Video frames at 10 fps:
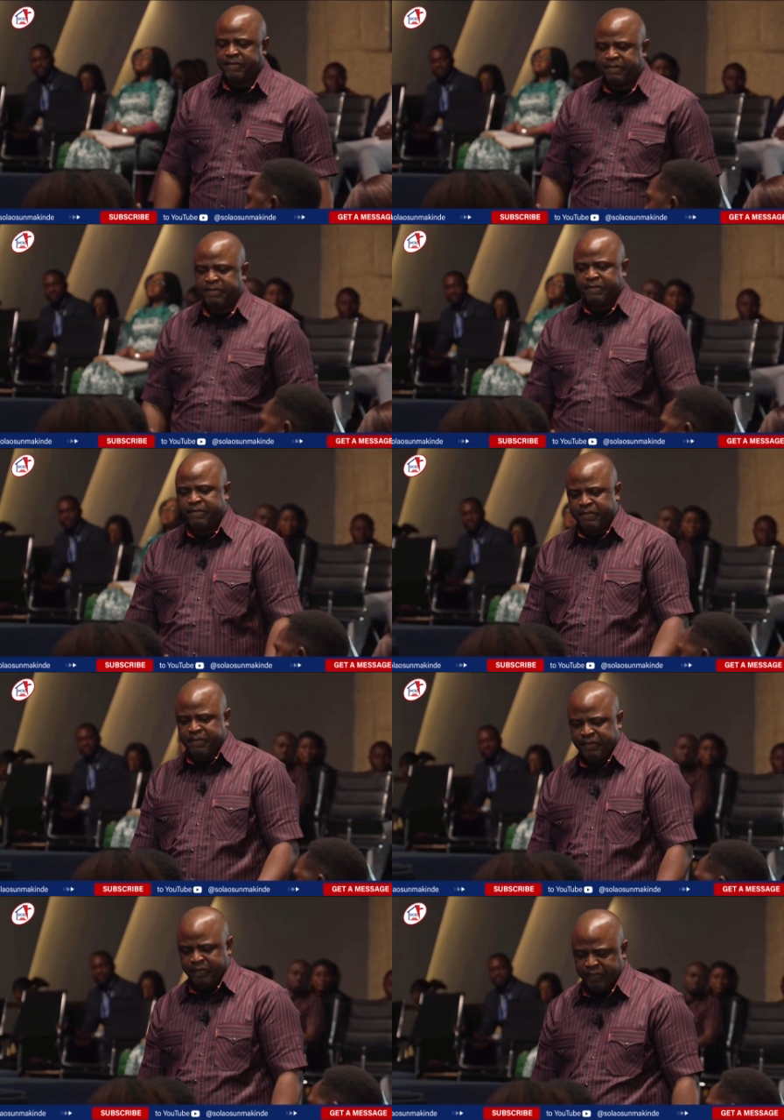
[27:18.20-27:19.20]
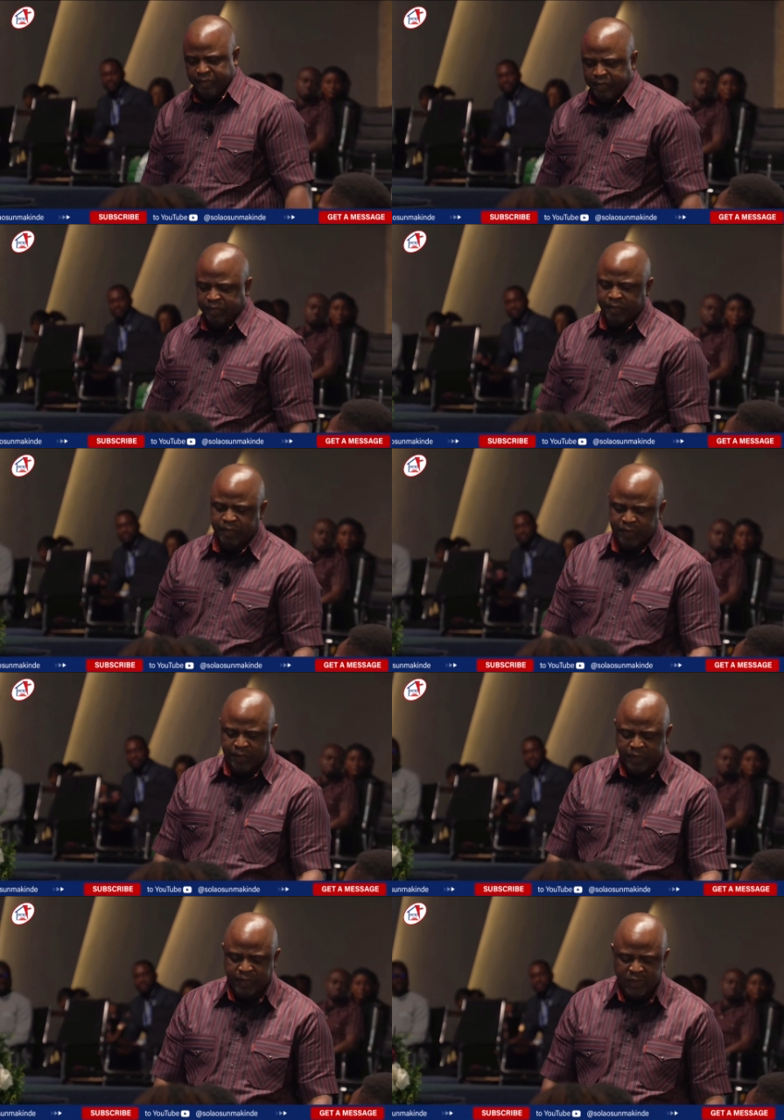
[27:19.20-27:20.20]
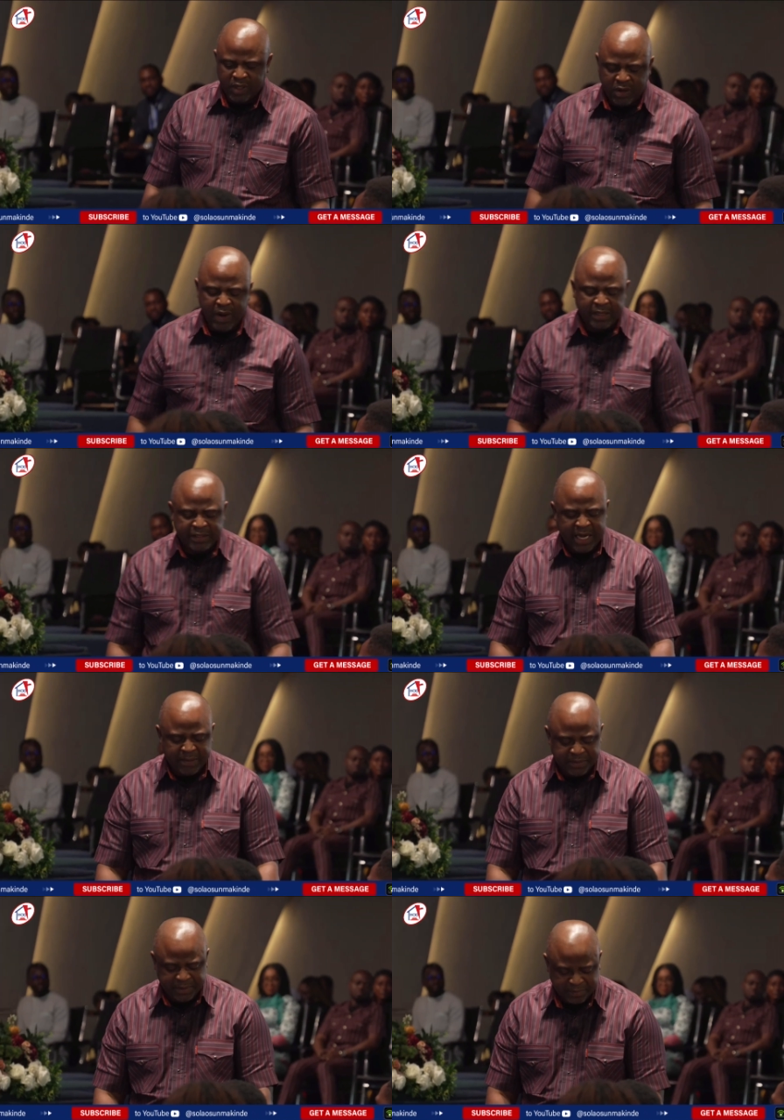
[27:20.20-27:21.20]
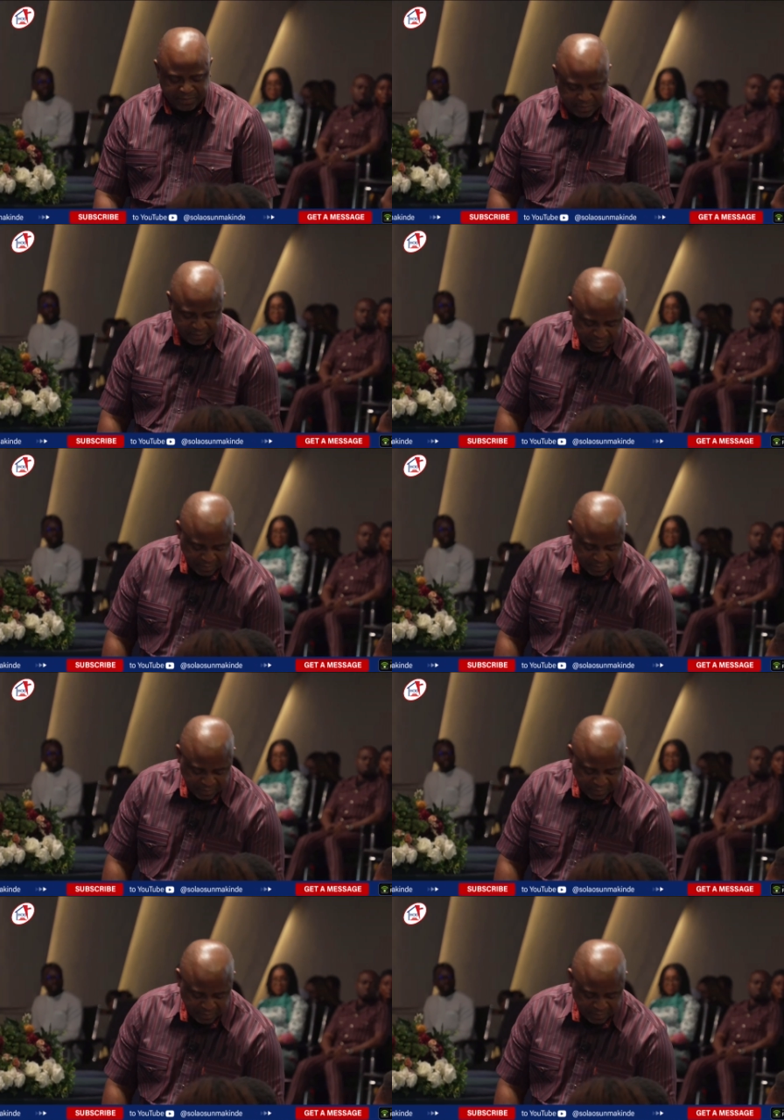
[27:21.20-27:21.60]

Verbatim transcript: Mm-hmm. You know, at times,